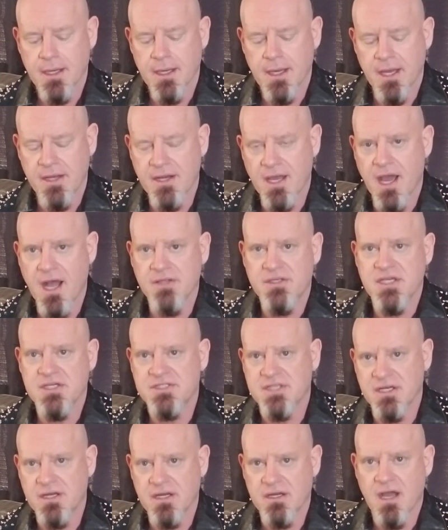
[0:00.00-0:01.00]
an
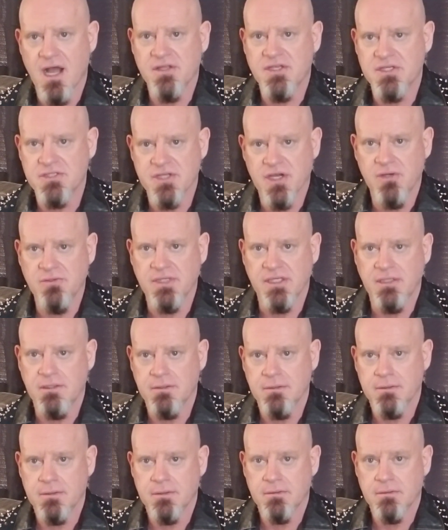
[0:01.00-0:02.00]
artist and an artist only.
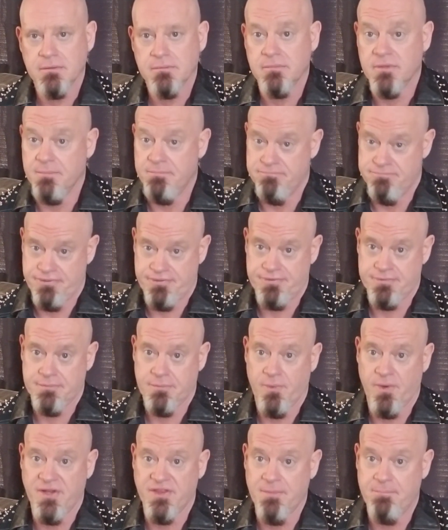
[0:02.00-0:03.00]
The
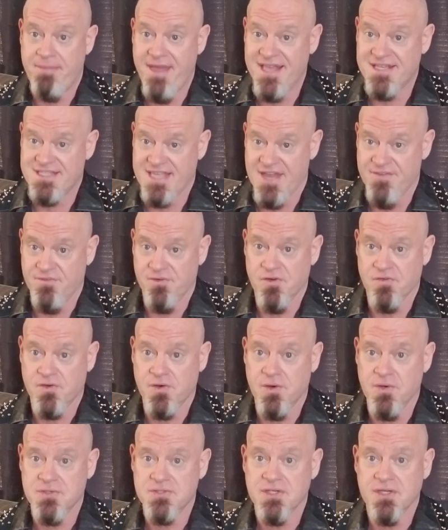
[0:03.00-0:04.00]
one of the best ever, of
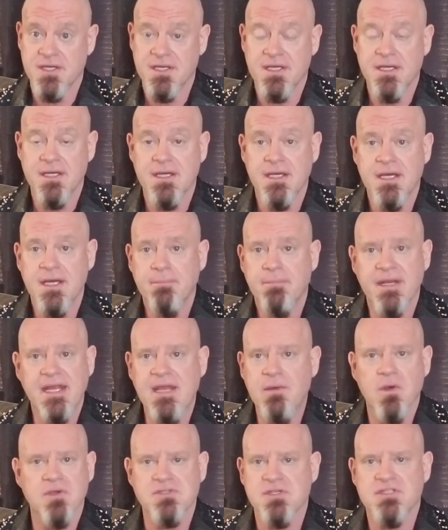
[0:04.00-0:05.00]
course. But
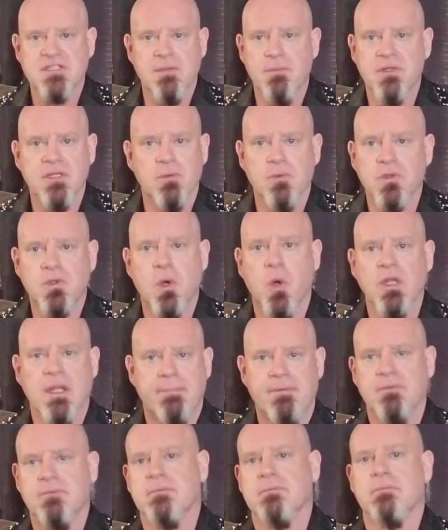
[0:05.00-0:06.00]
he wasn't someone that would call
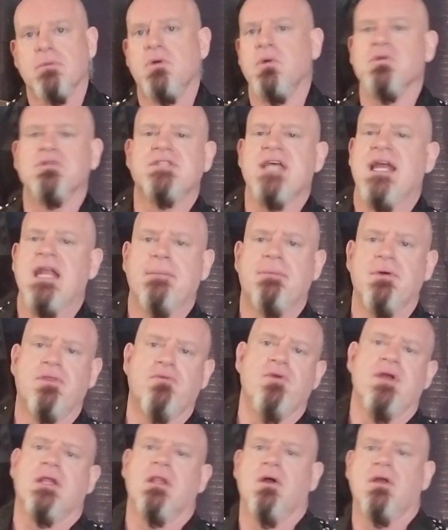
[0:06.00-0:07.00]
up, call Stan up at
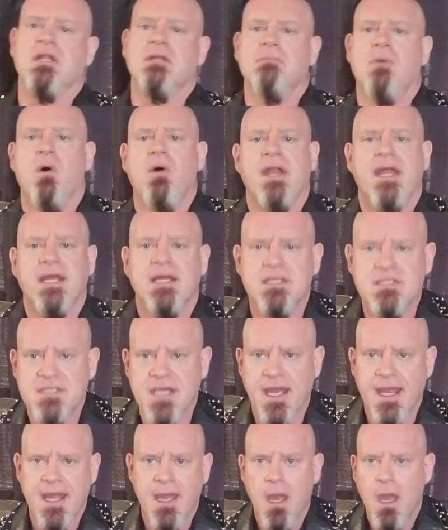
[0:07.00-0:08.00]
three o'clock in the morning and
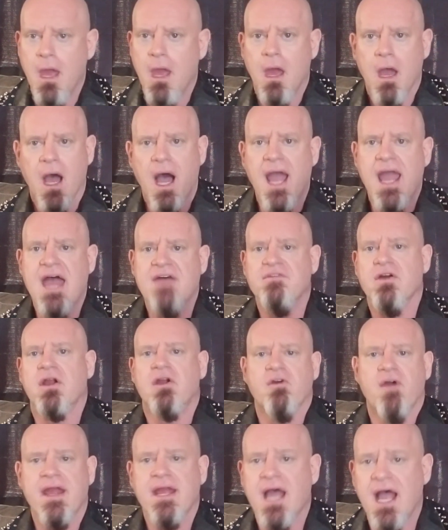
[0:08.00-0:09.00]
say, "I have a
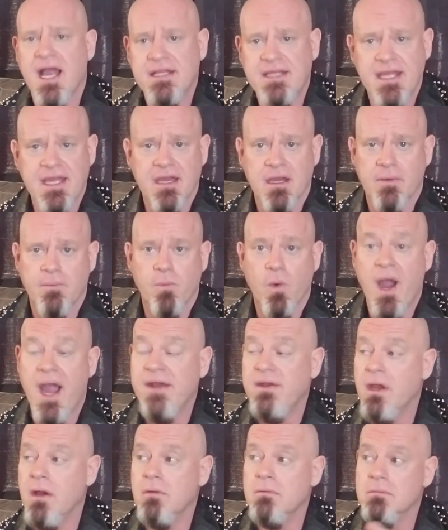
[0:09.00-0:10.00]
great idea. Why
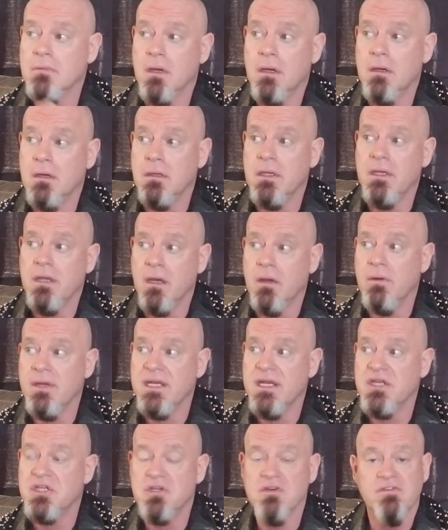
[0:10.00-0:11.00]
don't uh, you know
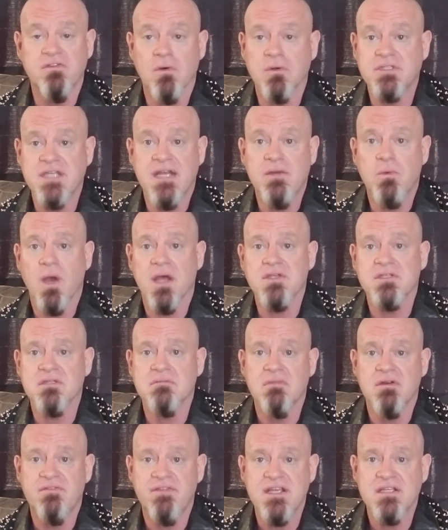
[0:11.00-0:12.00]
in issue fourteen was
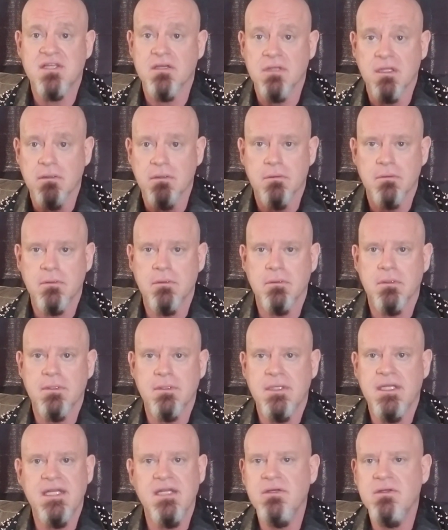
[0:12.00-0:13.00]
not Mephisto?"
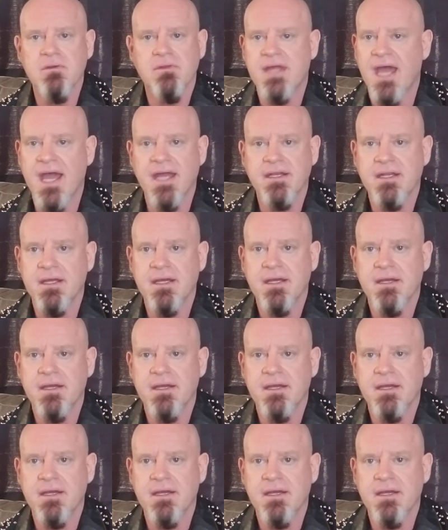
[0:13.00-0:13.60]
He didn't do that.